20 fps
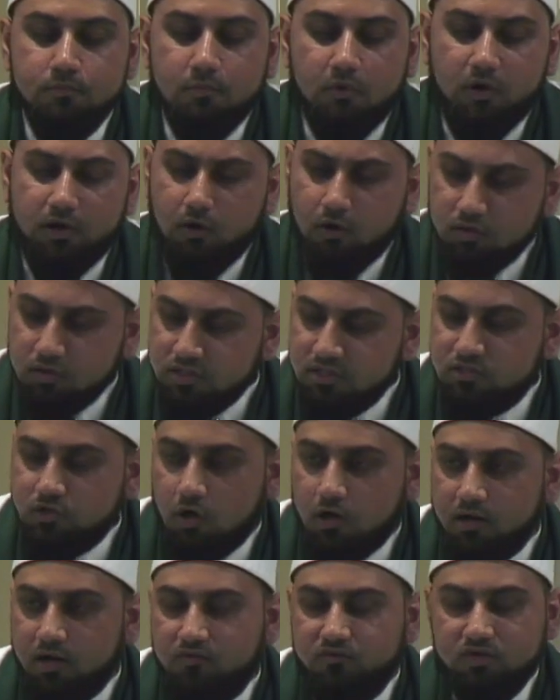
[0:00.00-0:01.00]
all these
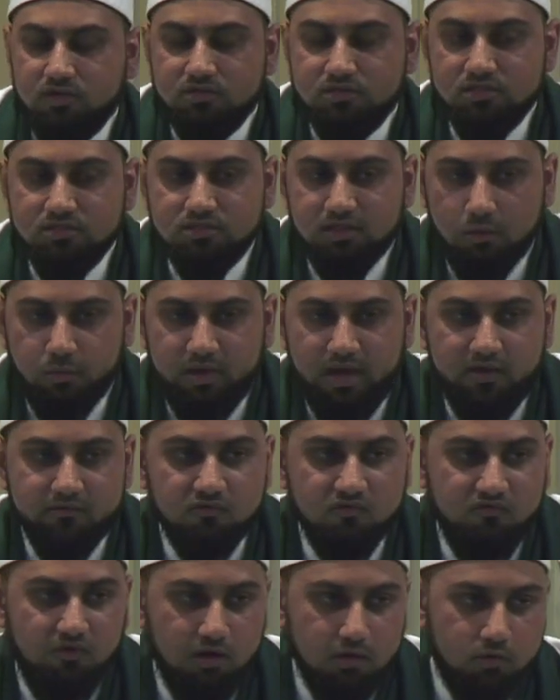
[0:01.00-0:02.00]
are evidences that we have
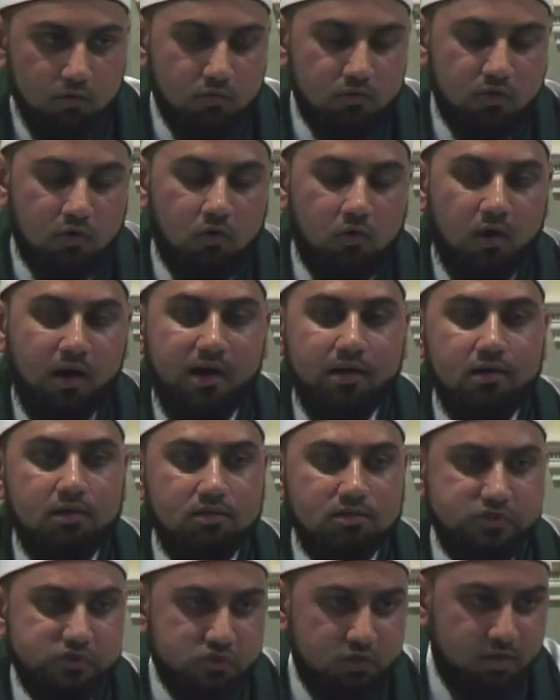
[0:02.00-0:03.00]
to follow the Quran and
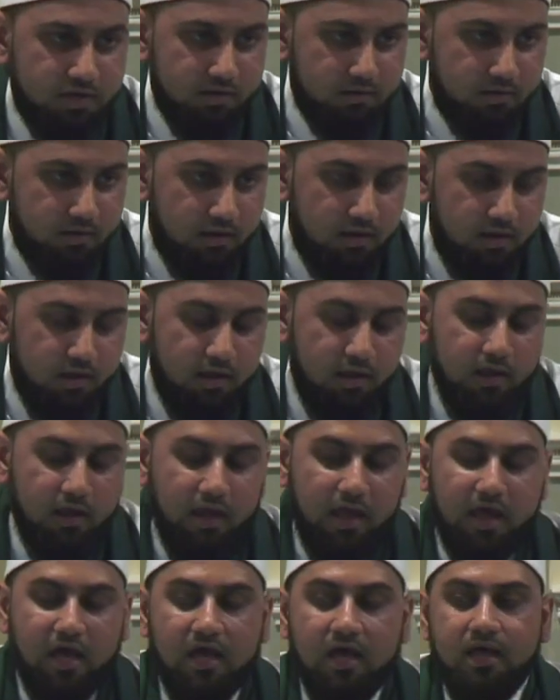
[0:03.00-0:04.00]
the Sunnah
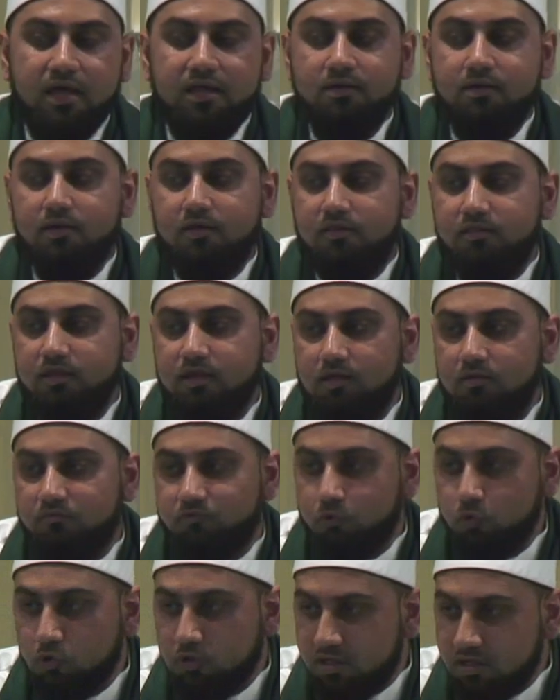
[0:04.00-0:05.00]
and the
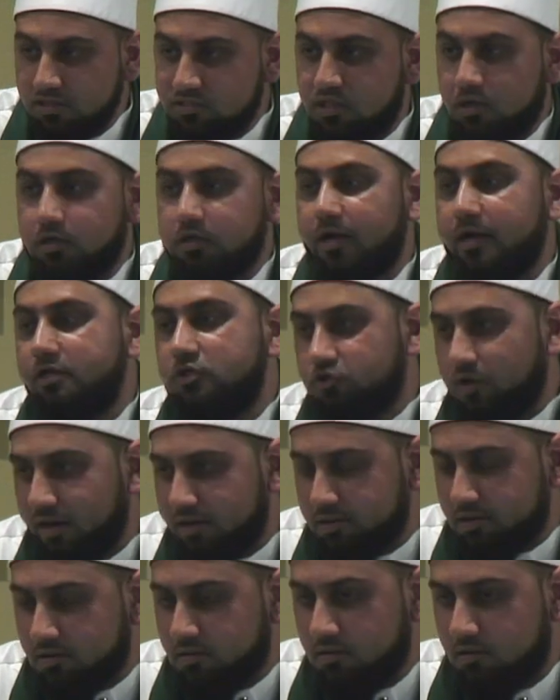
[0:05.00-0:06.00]
rulings that are
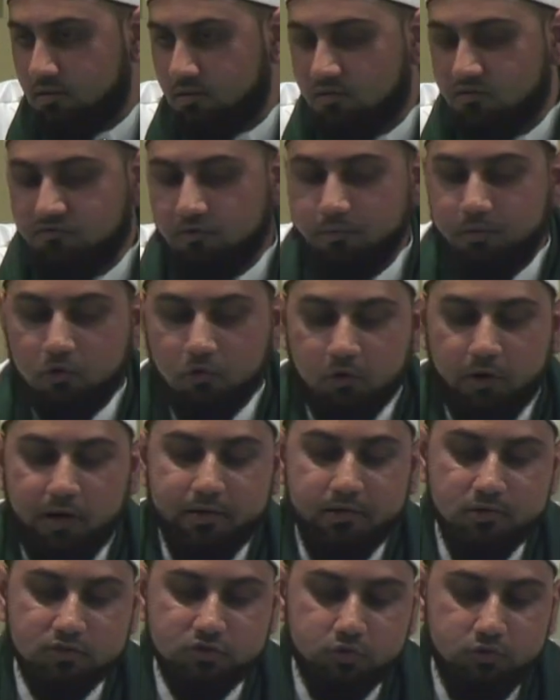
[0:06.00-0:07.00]
extracted from the Quran
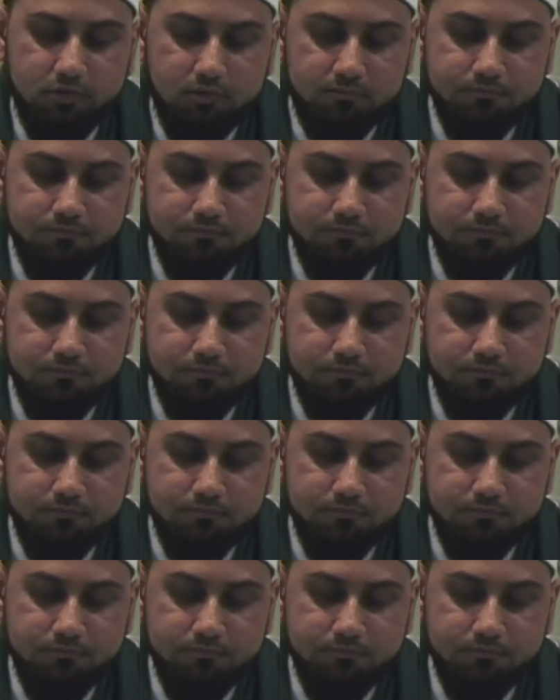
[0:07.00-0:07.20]
and the Sunnah.